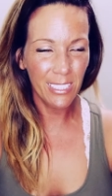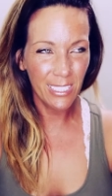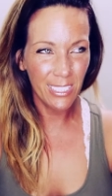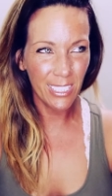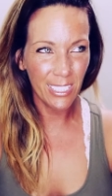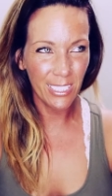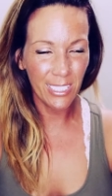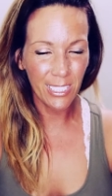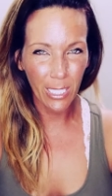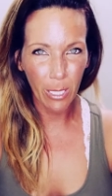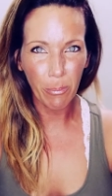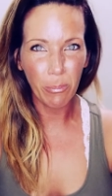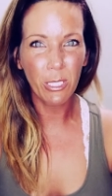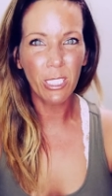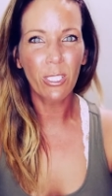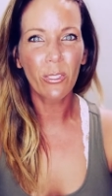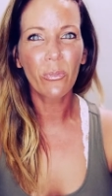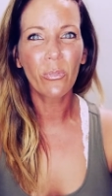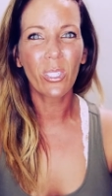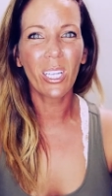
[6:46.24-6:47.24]

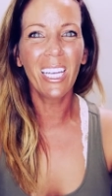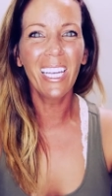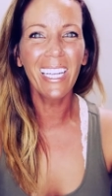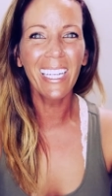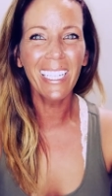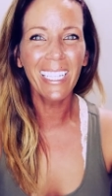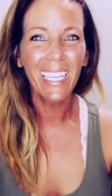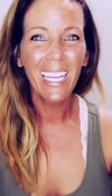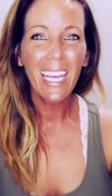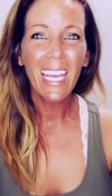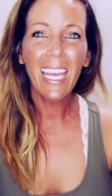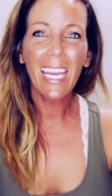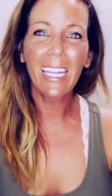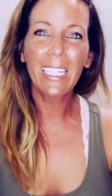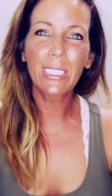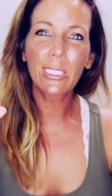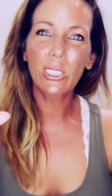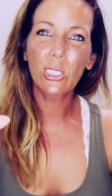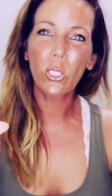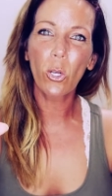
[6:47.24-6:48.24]
deceptive and
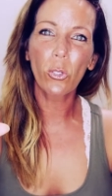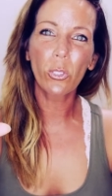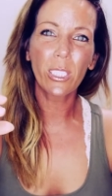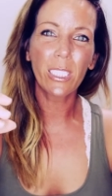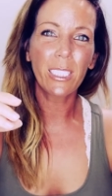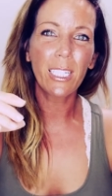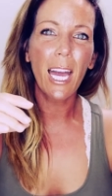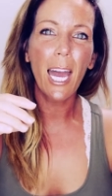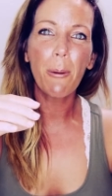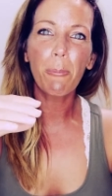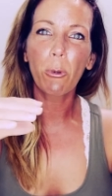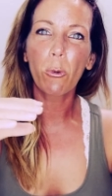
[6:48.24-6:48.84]
it's totally not.